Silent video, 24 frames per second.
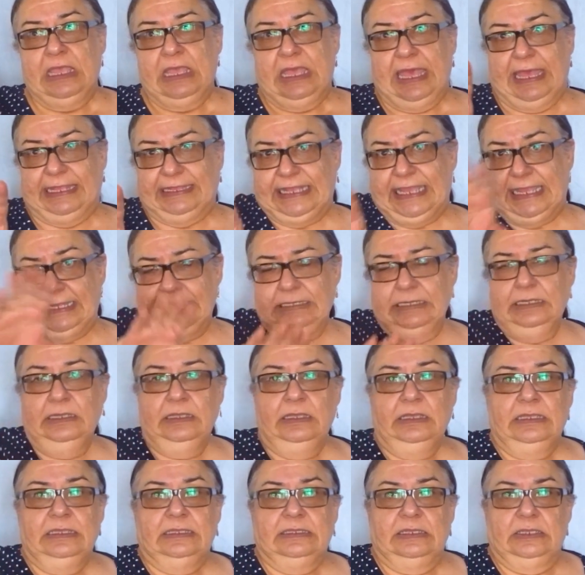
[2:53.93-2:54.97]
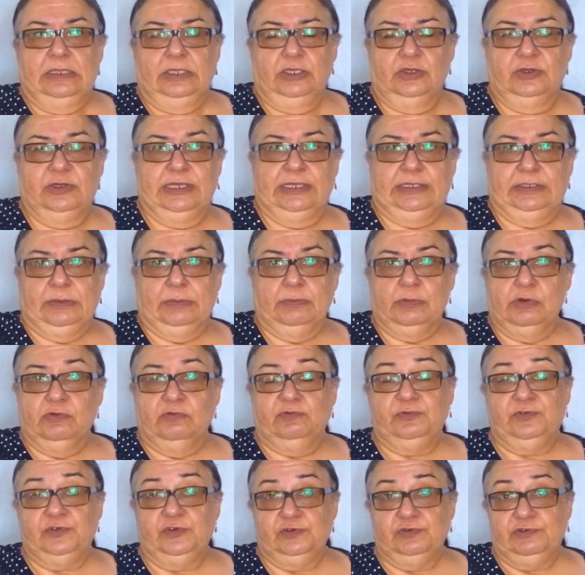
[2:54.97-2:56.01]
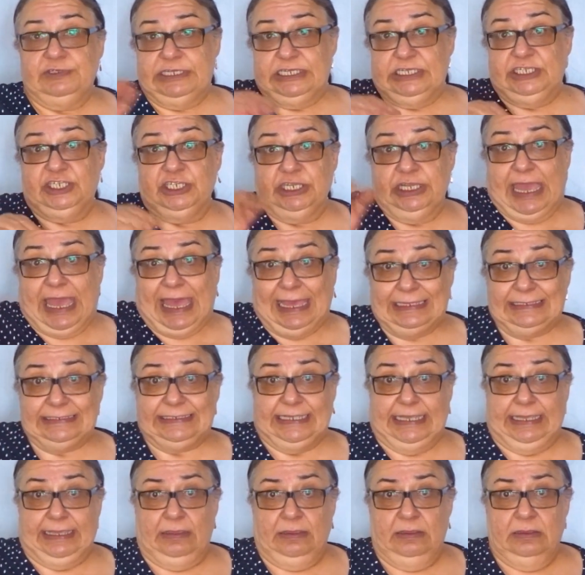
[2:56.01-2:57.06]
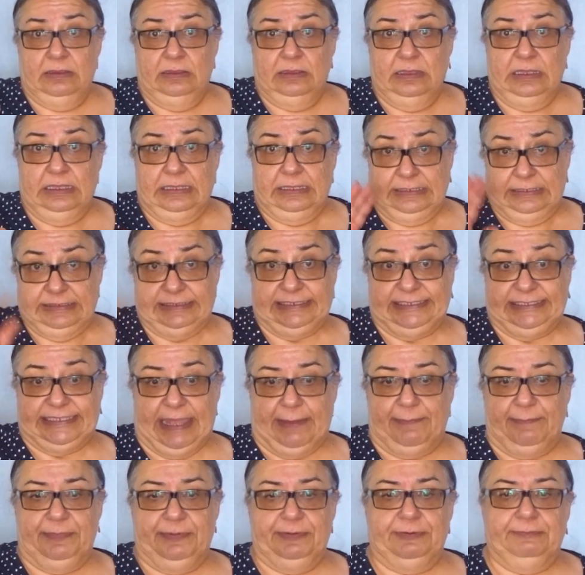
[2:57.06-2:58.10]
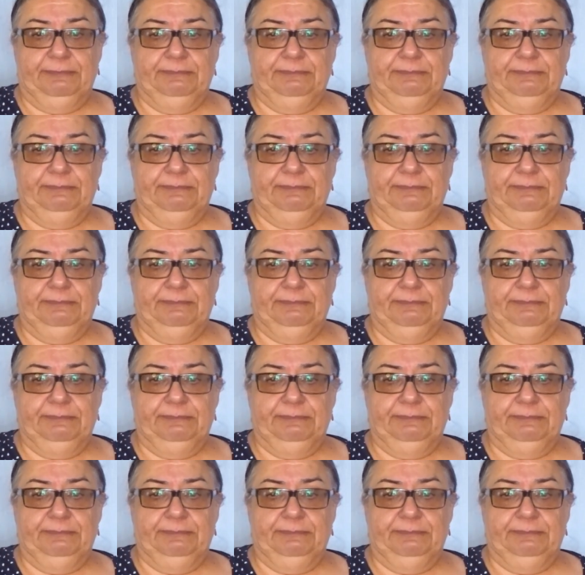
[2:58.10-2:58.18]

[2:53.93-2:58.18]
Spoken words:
And then you can move to teaching acting step.